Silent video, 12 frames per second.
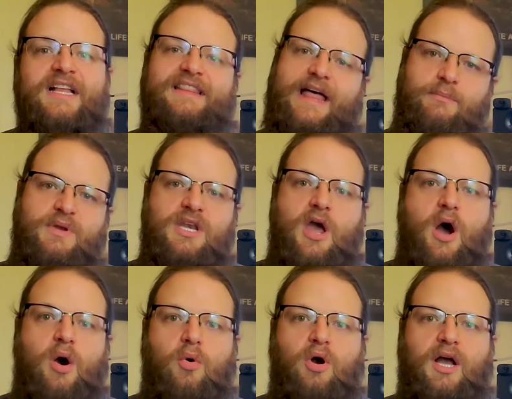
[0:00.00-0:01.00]
let me
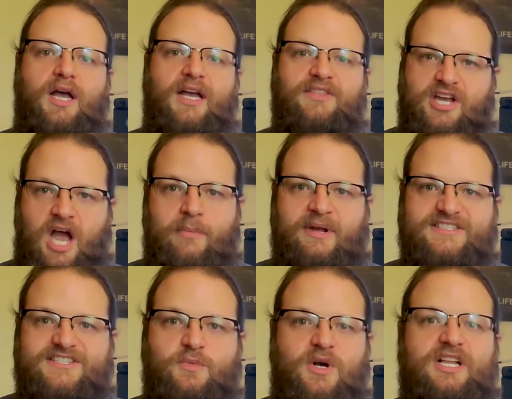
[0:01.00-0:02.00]
know uh, in the
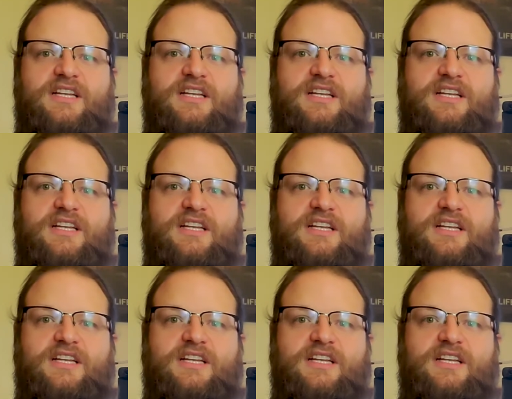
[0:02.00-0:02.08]
comments as well.